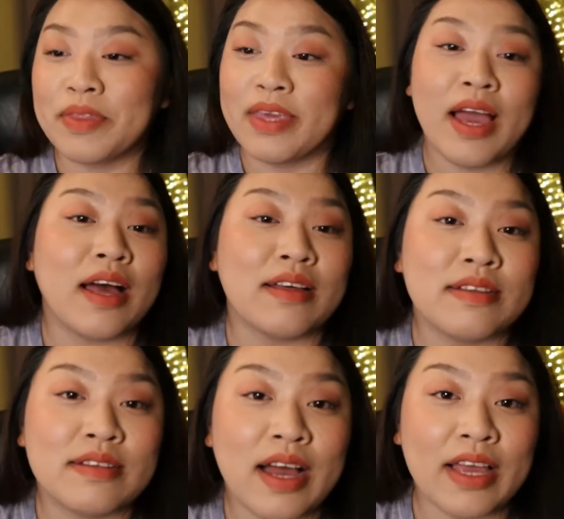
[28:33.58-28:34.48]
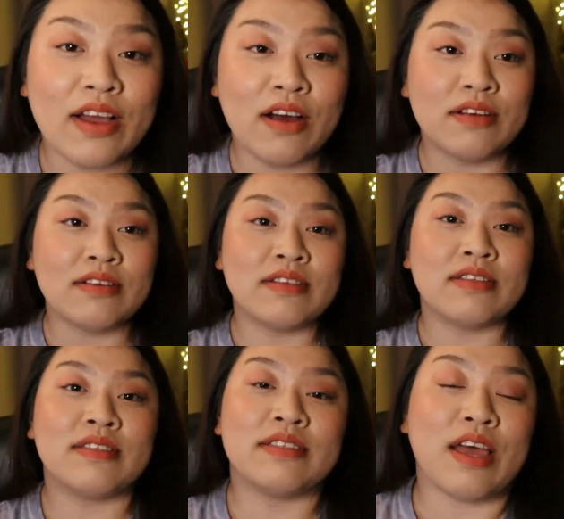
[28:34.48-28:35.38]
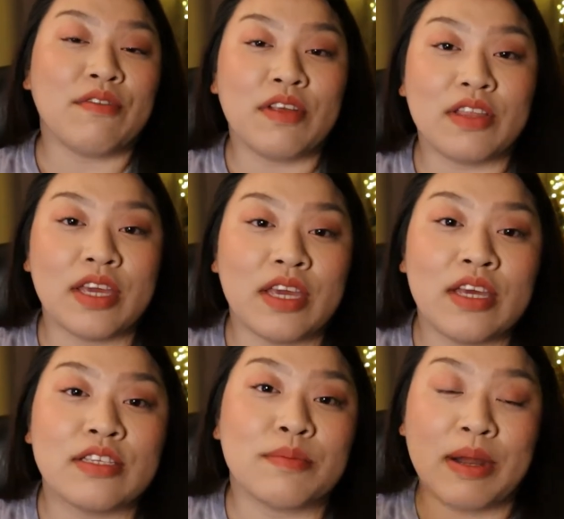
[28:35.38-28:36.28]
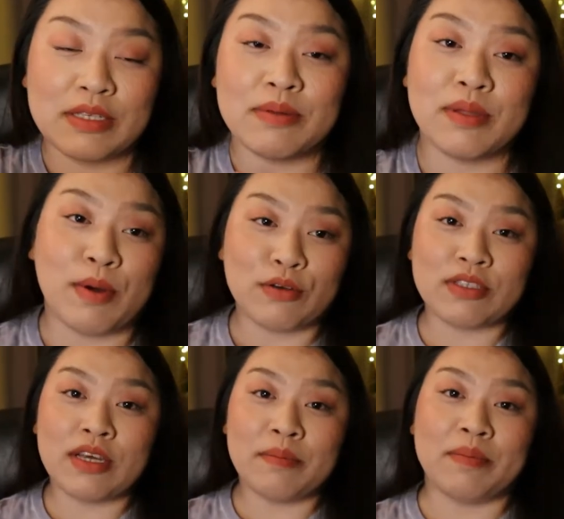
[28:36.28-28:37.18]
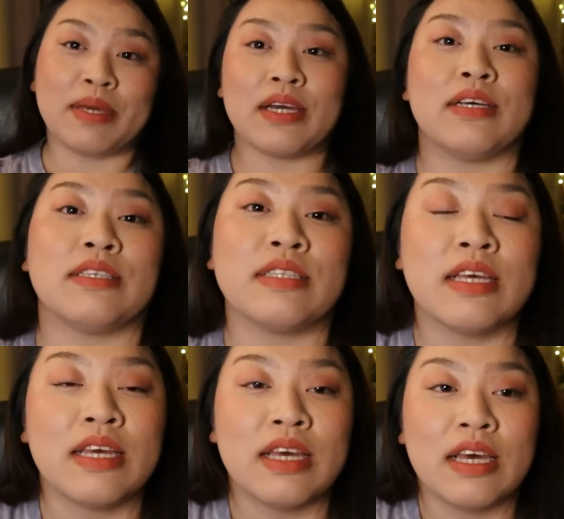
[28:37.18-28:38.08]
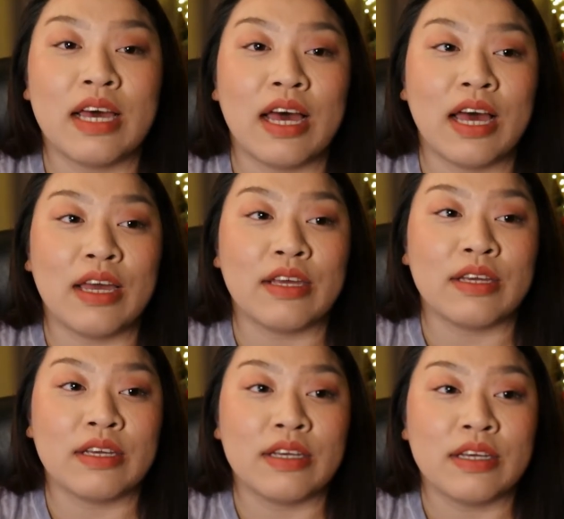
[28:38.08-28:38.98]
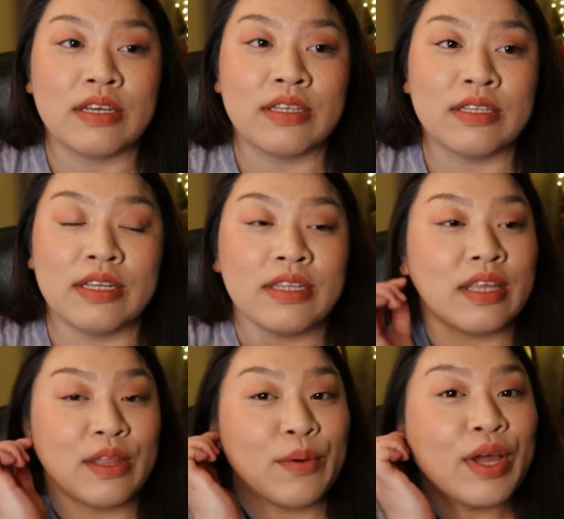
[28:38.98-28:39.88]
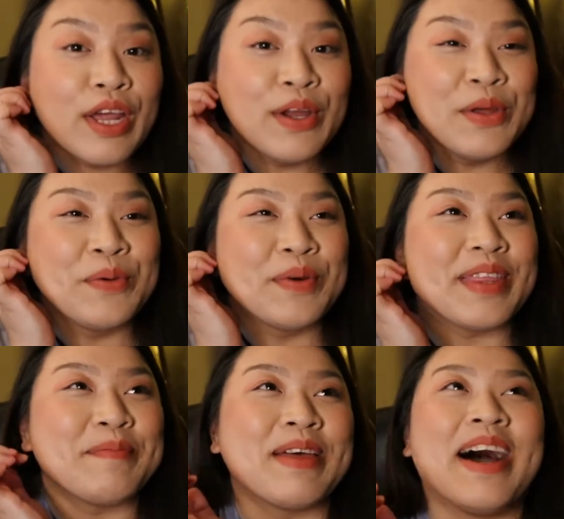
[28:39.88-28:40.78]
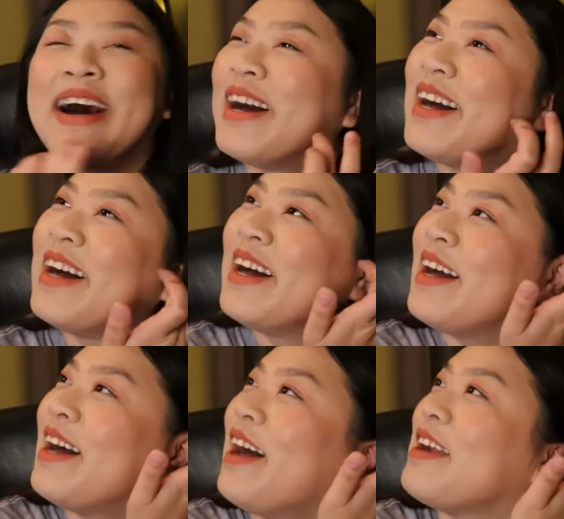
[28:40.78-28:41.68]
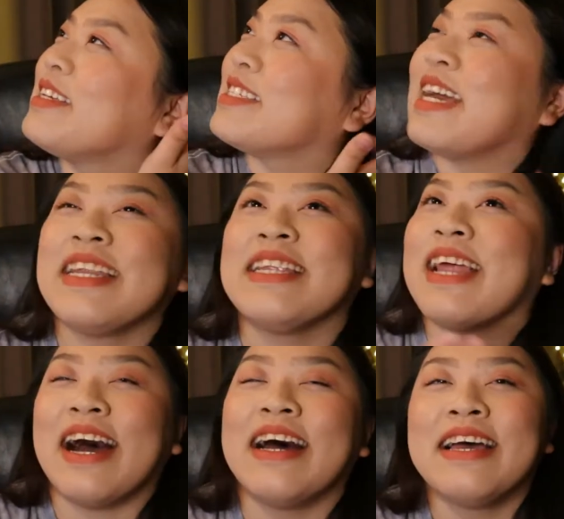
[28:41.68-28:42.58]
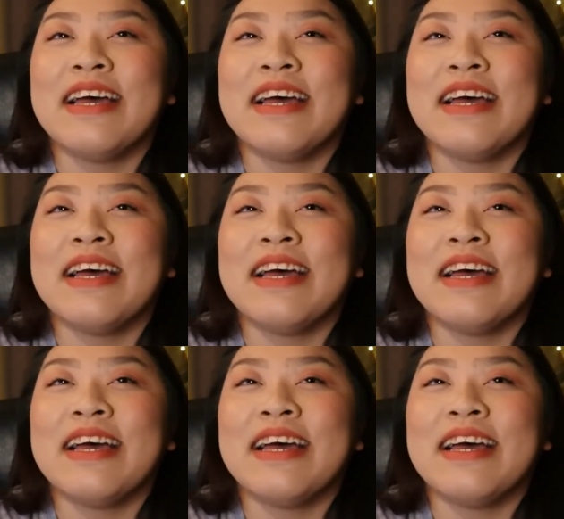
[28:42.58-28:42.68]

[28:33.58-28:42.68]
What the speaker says: Yeah, iKON definitely surprised me the most because I didn't think they were gonna do Rhythm Ta. Honestly, I did not.